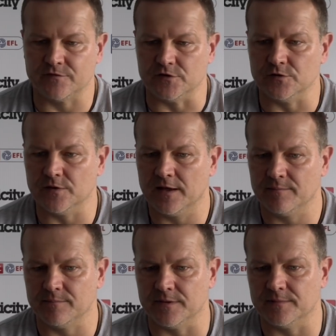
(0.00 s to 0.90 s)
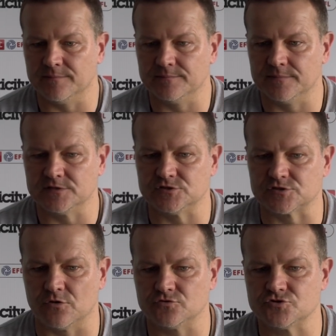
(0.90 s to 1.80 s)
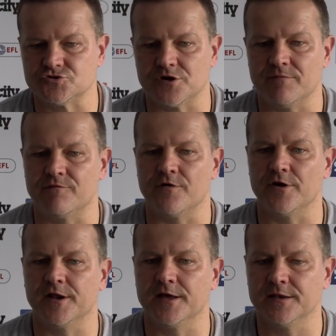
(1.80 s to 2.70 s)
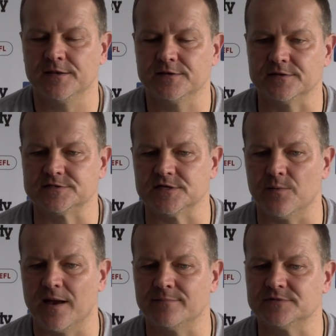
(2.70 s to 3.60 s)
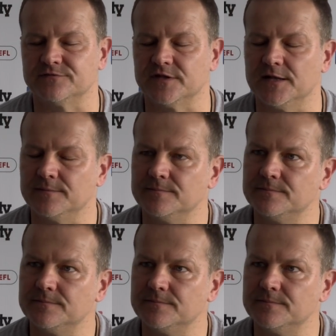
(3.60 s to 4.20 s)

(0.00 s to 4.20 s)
to do that. But let's just concentrate on Friday and see what happens after that.